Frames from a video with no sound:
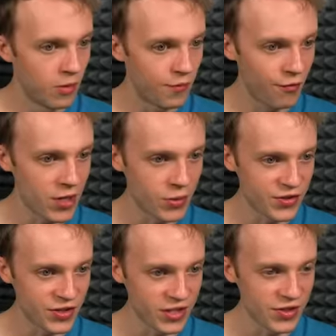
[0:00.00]
more
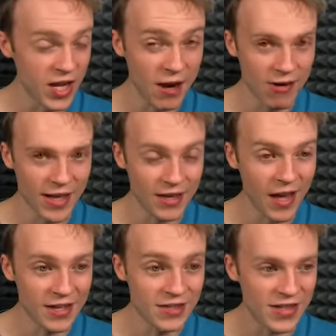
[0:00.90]
frequencies here, and that,
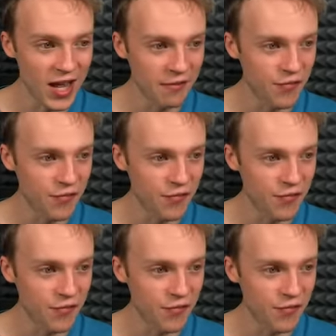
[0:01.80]
guys, is getting